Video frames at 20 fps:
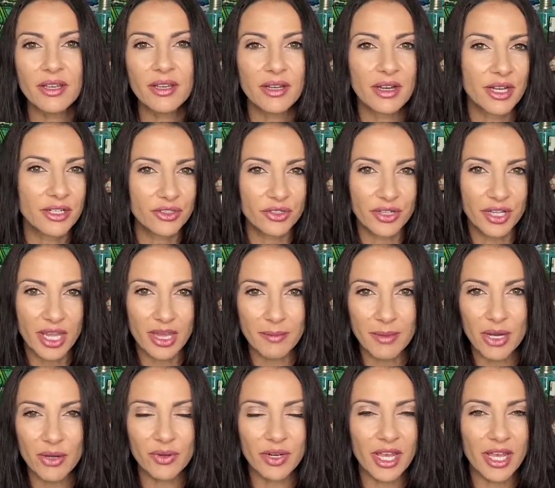Hunter came
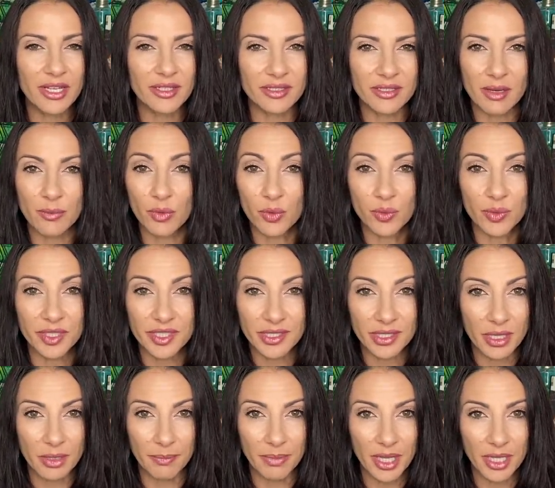out and Summer was
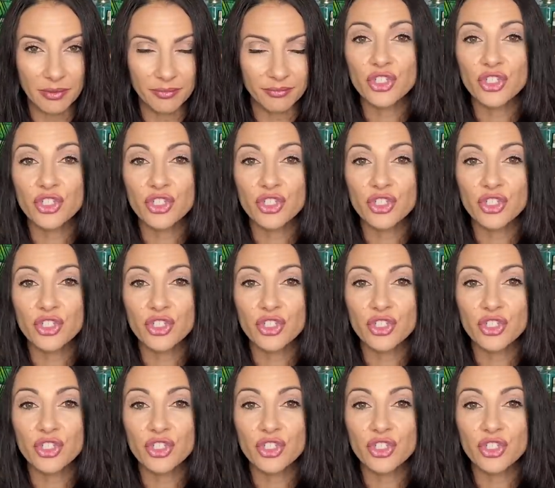sleeping.